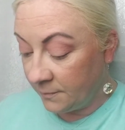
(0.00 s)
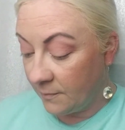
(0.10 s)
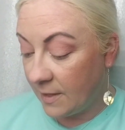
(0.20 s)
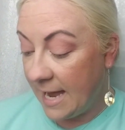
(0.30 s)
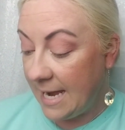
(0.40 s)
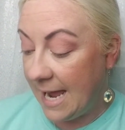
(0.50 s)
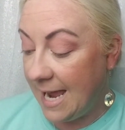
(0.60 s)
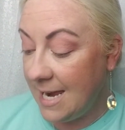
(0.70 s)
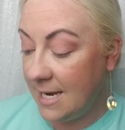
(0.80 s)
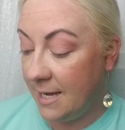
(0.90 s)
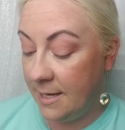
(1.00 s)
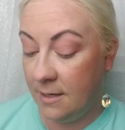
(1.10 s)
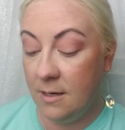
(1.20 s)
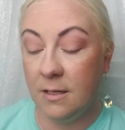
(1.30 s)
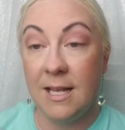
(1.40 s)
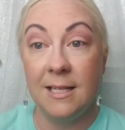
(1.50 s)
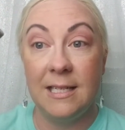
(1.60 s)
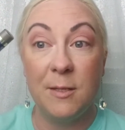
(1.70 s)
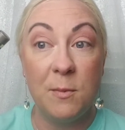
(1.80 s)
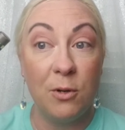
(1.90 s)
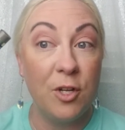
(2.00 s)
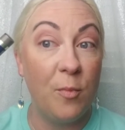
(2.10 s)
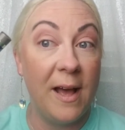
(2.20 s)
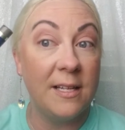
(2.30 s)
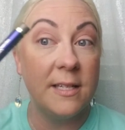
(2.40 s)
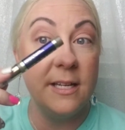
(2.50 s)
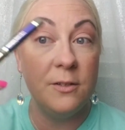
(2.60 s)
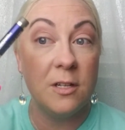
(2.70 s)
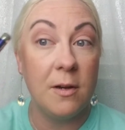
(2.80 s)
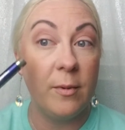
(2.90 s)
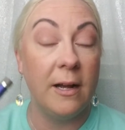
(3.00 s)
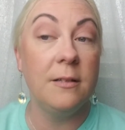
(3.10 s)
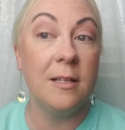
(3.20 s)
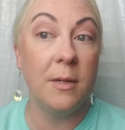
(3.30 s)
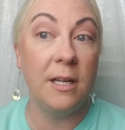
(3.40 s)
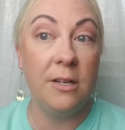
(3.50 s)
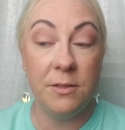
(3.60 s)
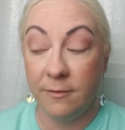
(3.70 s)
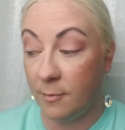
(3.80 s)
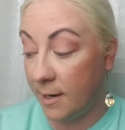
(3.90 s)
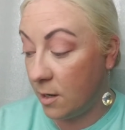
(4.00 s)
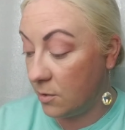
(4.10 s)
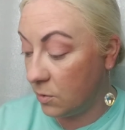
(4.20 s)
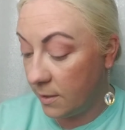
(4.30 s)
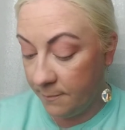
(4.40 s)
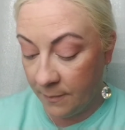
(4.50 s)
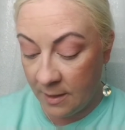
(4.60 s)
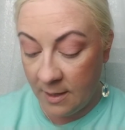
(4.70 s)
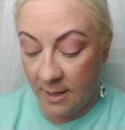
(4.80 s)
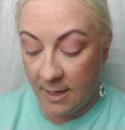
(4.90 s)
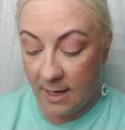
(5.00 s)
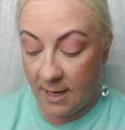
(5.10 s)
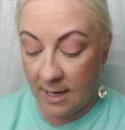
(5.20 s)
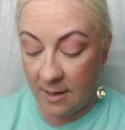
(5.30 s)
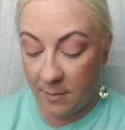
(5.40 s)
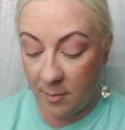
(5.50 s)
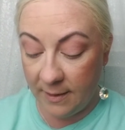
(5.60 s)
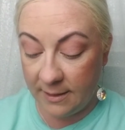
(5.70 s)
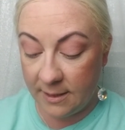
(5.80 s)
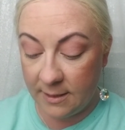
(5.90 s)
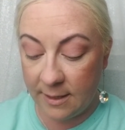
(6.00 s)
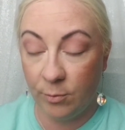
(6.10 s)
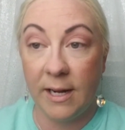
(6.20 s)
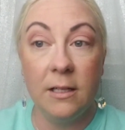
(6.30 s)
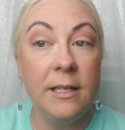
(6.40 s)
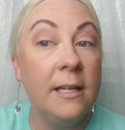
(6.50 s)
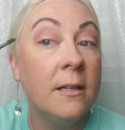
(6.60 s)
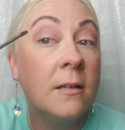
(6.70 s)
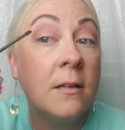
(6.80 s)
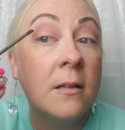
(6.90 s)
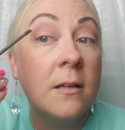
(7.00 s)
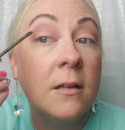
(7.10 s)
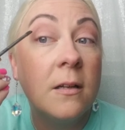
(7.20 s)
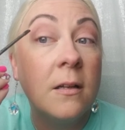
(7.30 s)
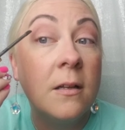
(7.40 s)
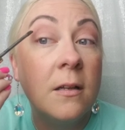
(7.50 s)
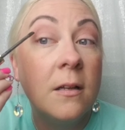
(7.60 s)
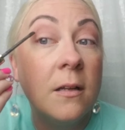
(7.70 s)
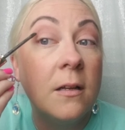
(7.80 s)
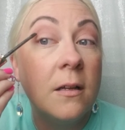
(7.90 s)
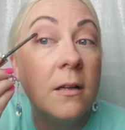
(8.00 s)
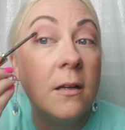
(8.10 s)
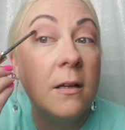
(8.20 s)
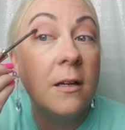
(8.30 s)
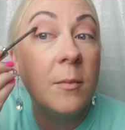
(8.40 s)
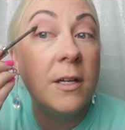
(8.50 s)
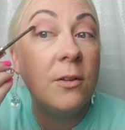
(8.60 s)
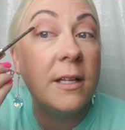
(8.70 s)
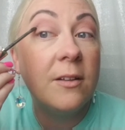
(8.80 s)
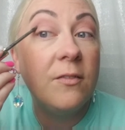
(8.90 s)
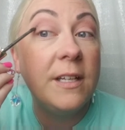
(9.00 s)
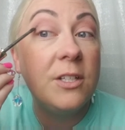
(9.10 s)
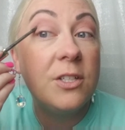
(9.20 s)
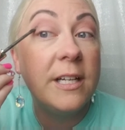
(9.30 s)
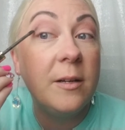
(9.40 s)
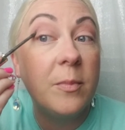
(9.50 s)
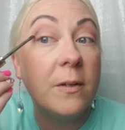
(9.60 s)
Okay, and that same smoked topaz that I used on my brows, I'm going to use it for my contour. And again, I'm going to place it directly. And I'm going to do like a V shape.